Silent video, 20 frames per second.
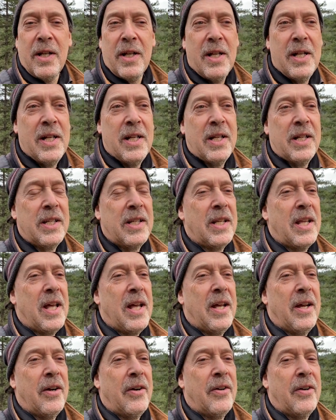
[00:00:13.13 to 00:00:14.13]
in
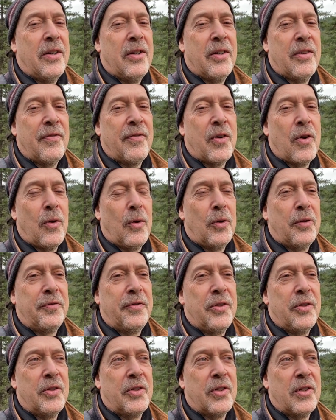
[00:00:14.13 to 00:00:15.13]
the area of cold
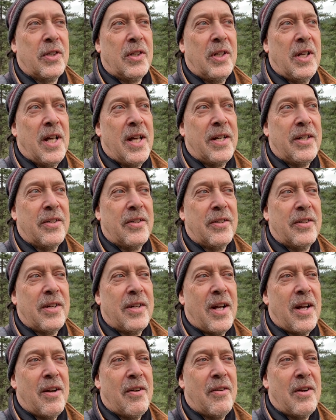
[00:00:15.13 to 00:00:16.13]
fusion Leonard.
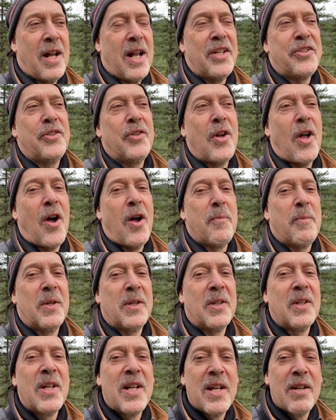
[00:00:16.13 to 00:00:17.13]
Now, as you know, I've
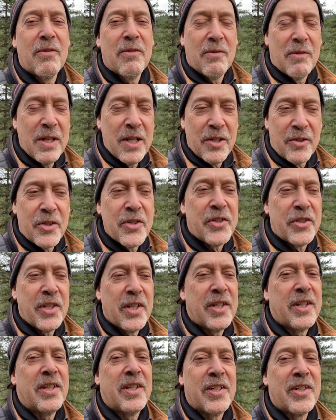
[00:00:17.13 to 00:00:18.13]
been interested
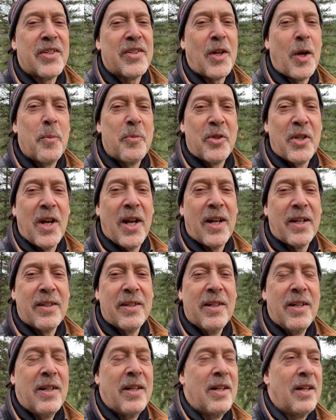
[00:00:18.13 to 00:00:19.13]
in this subject
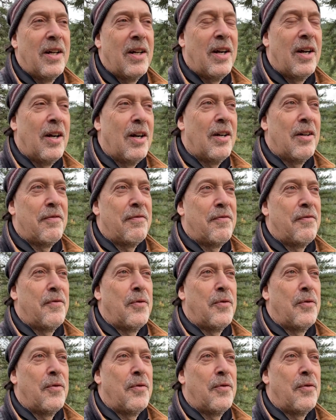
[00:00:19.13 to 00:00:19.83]
it's